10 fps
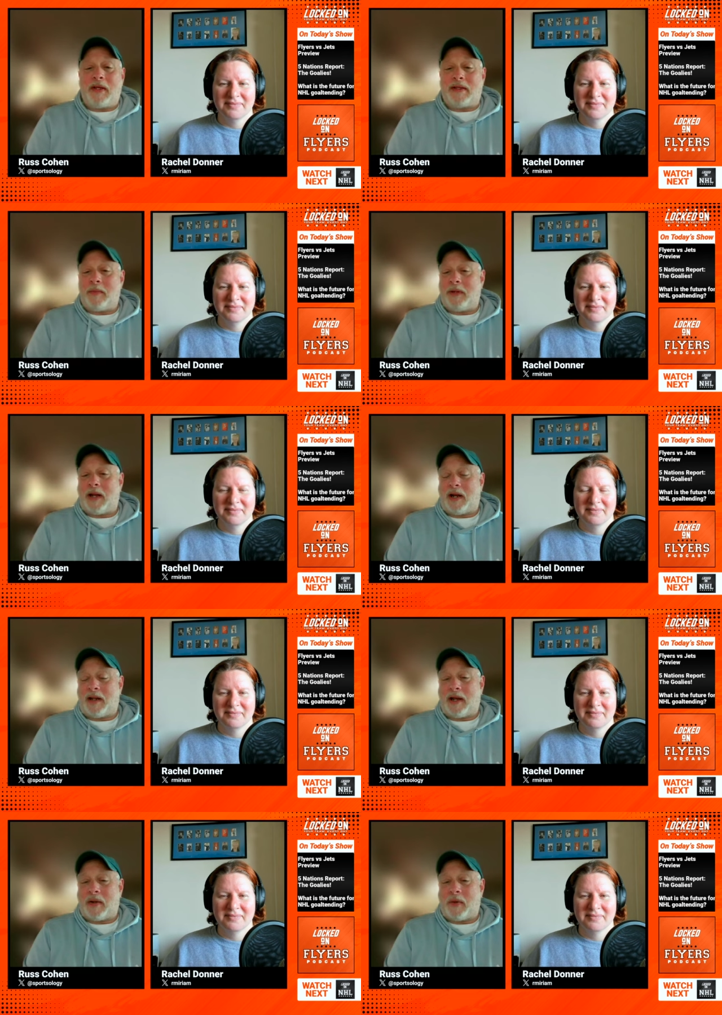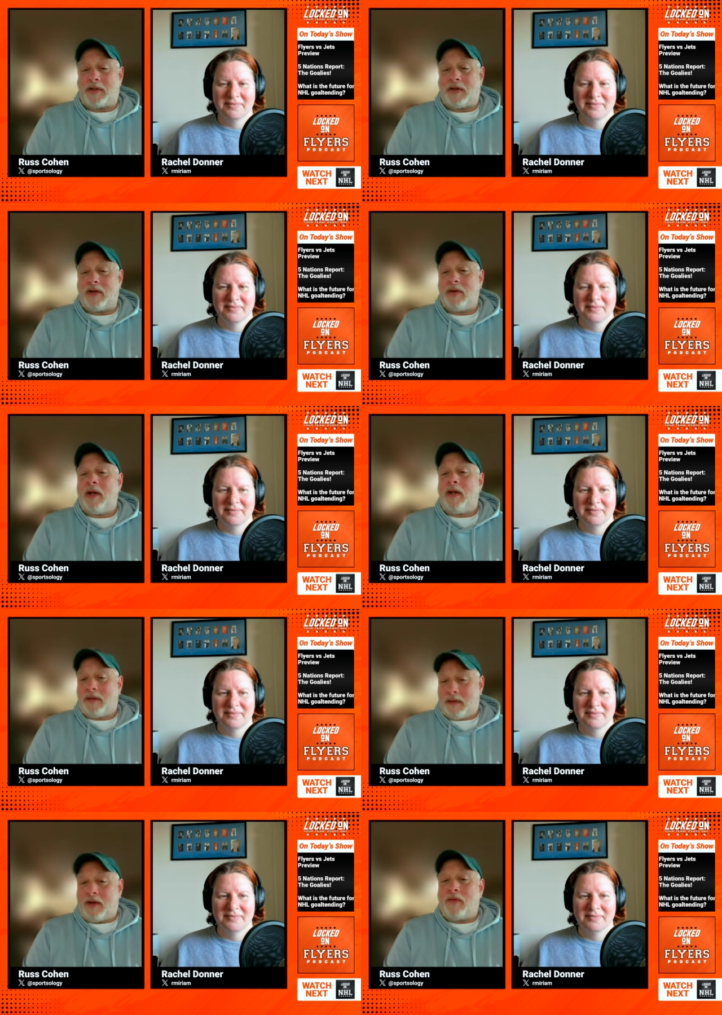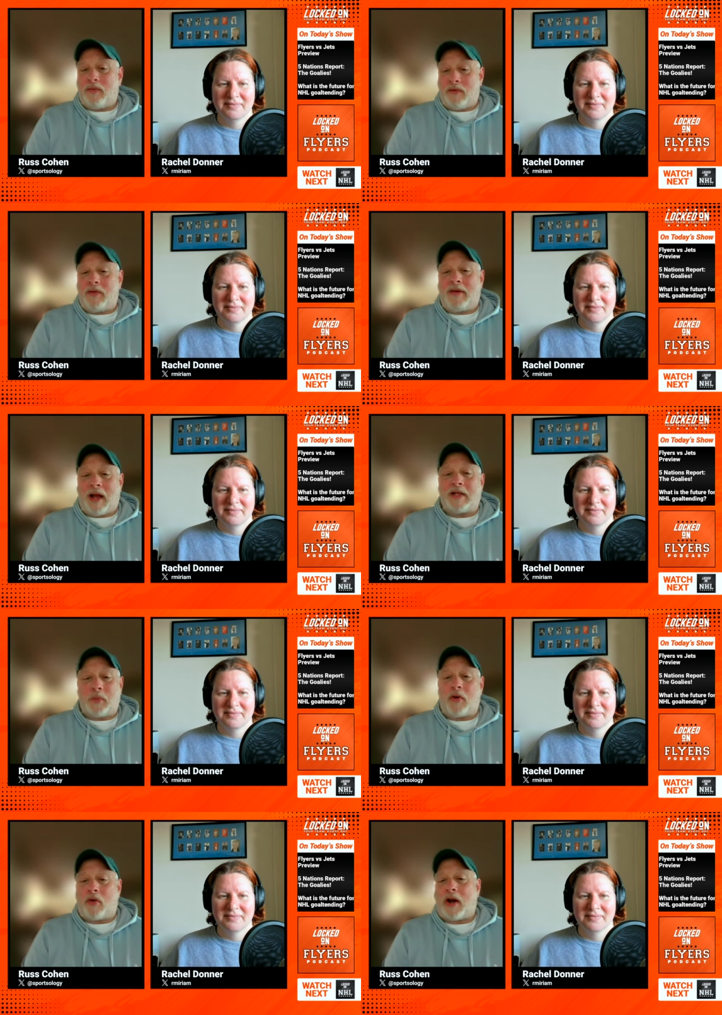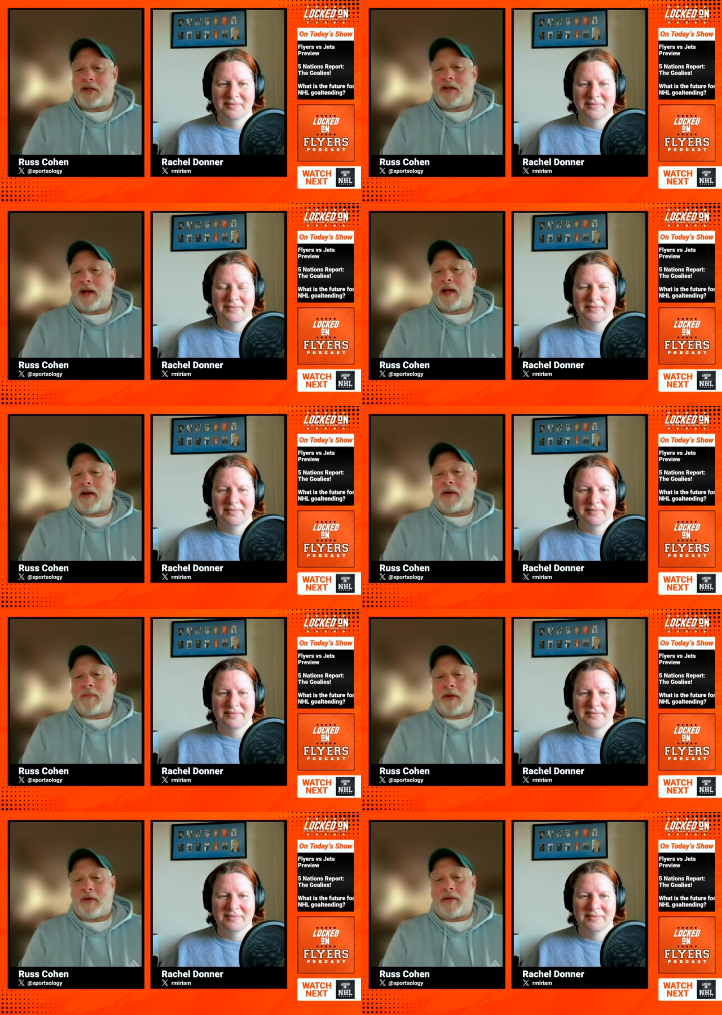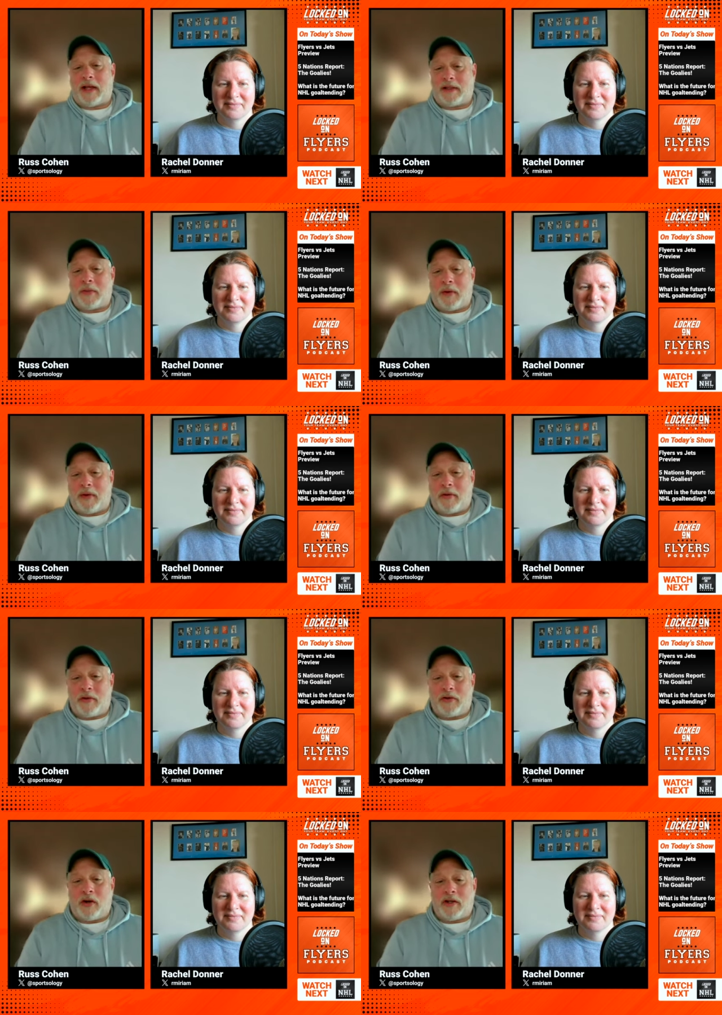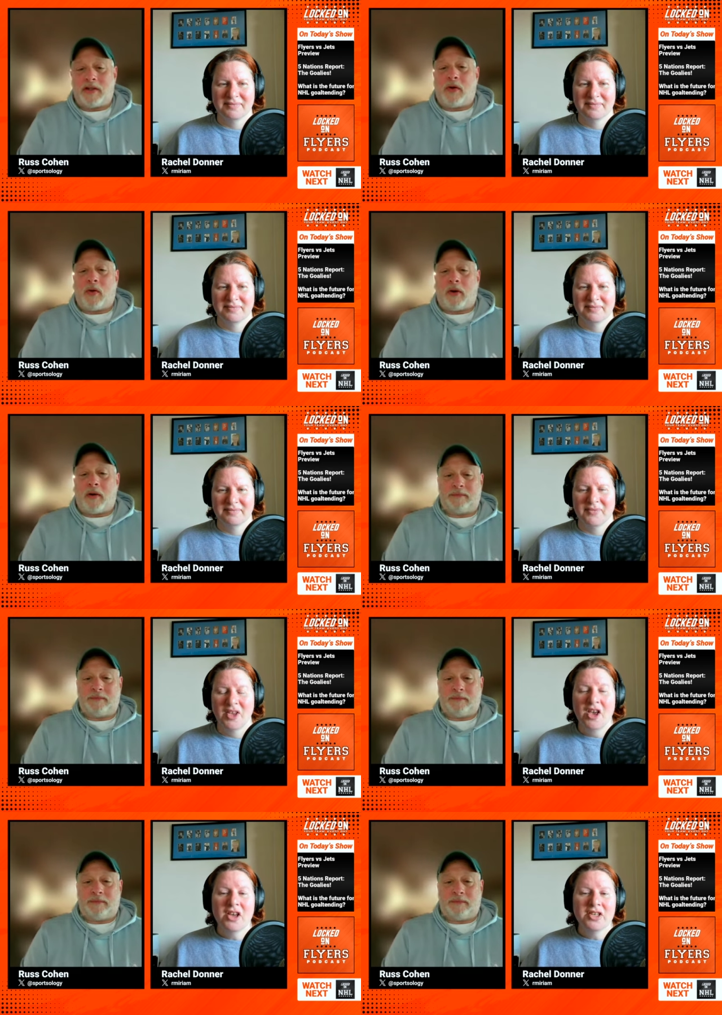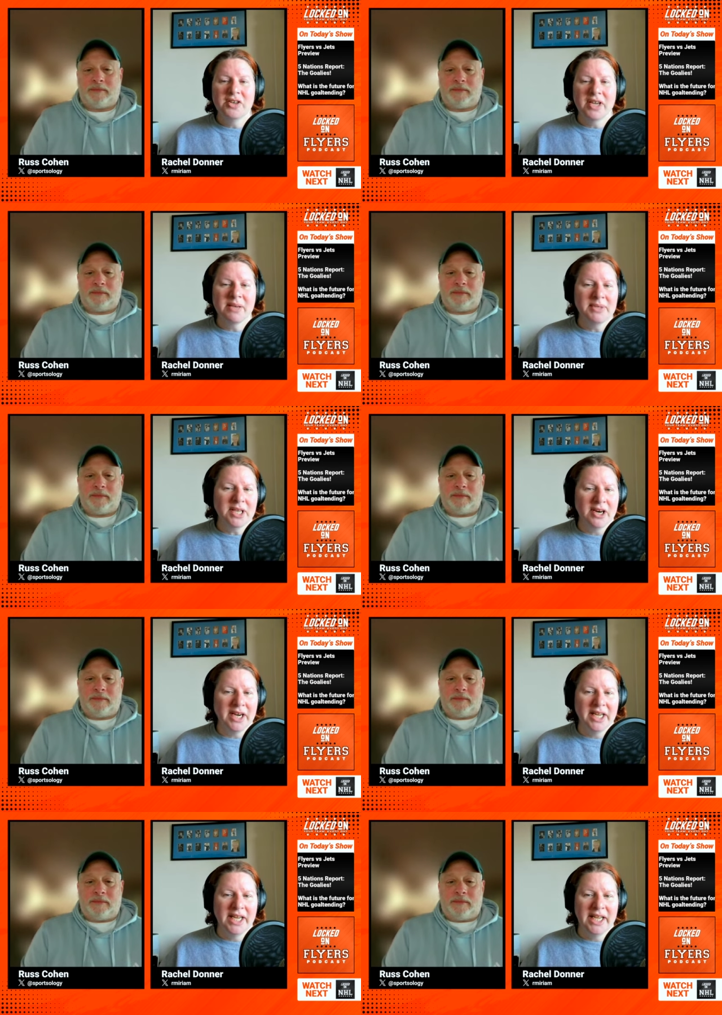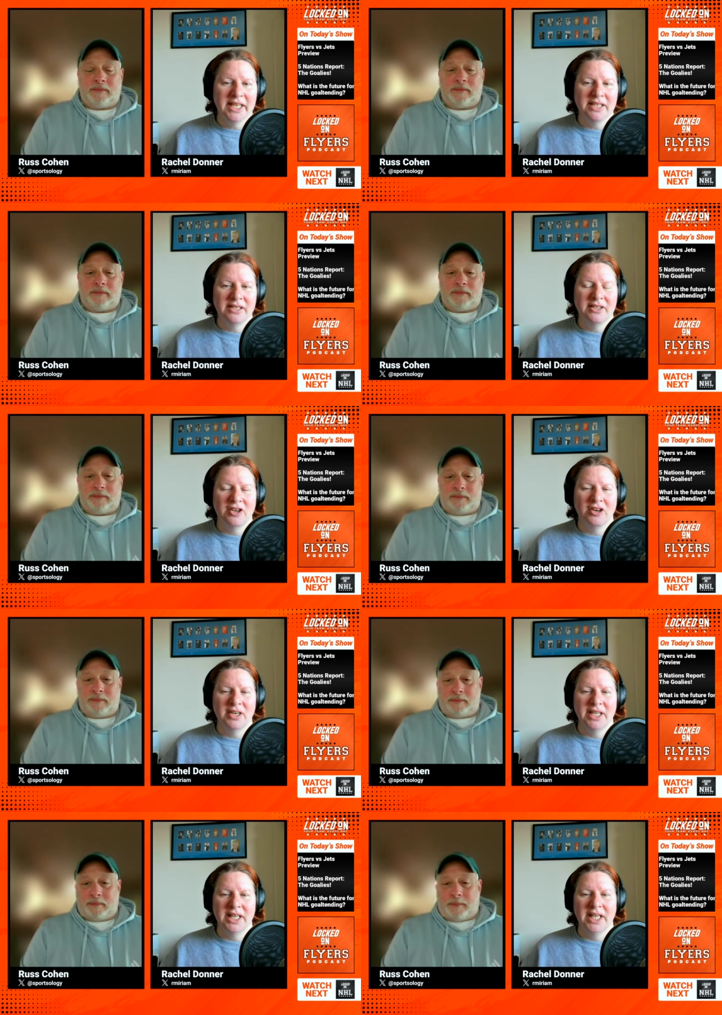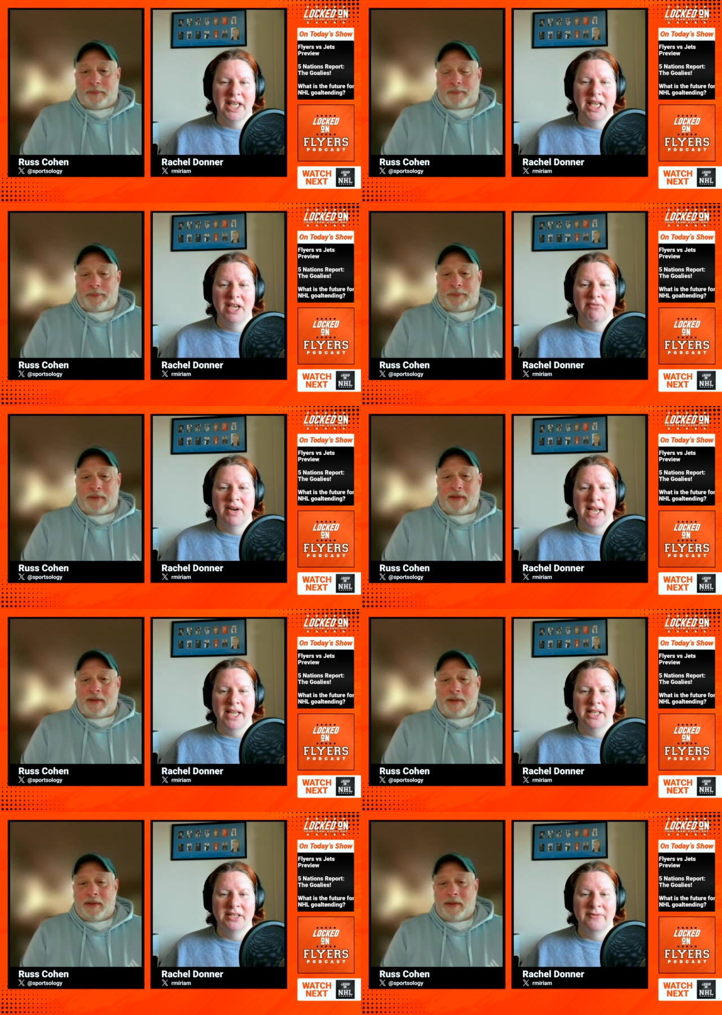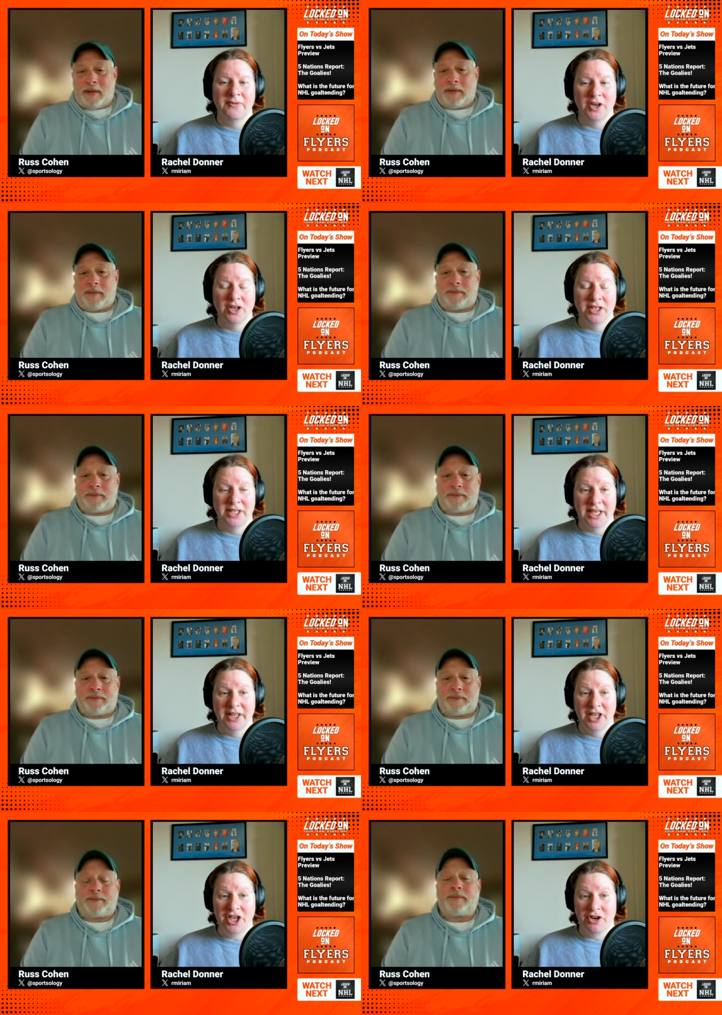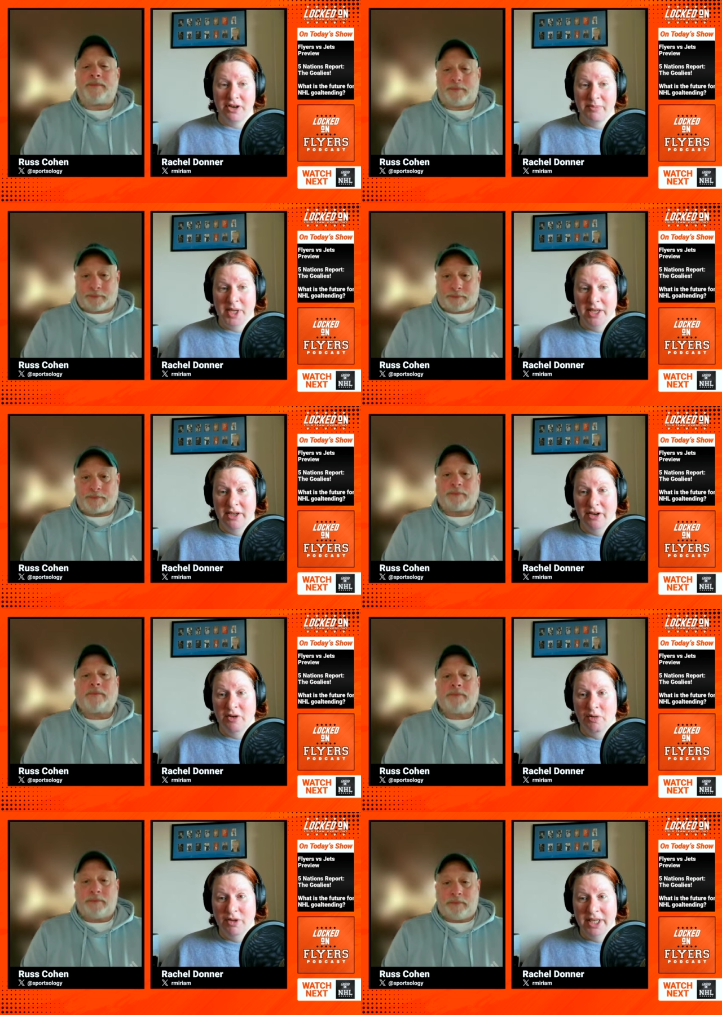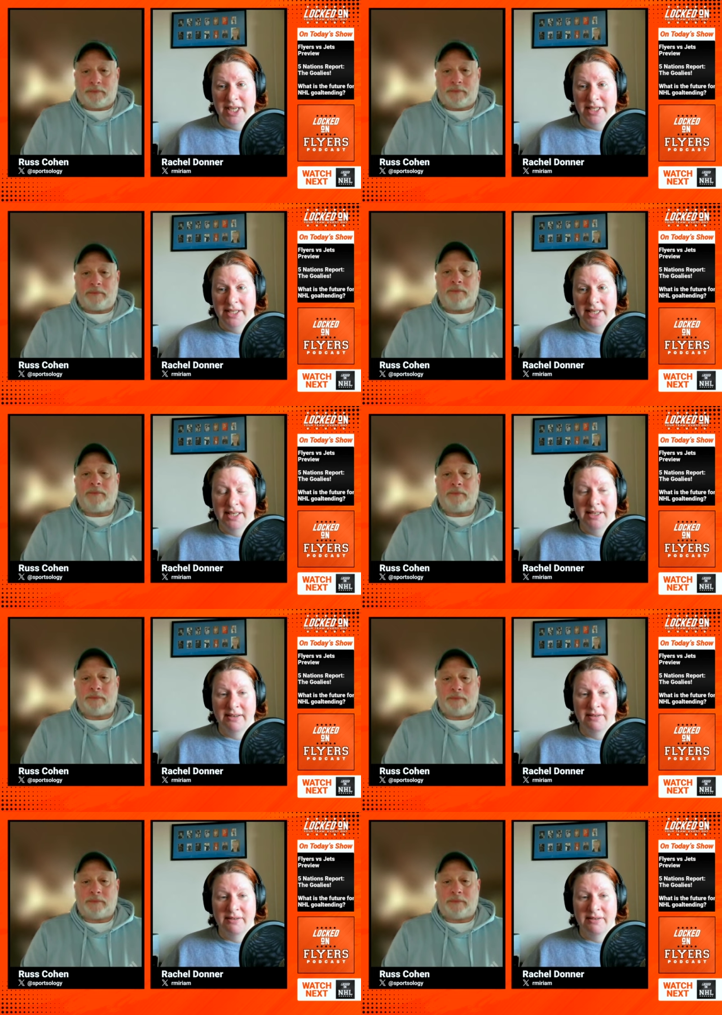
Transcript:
Speaker 1: intimidating that way. So you you know guys will crash the net on him. They're gonna that's the way they're gonna try and score on him.
Speaker 2: So Kim Saarinen is currently ranked first in the European goalies in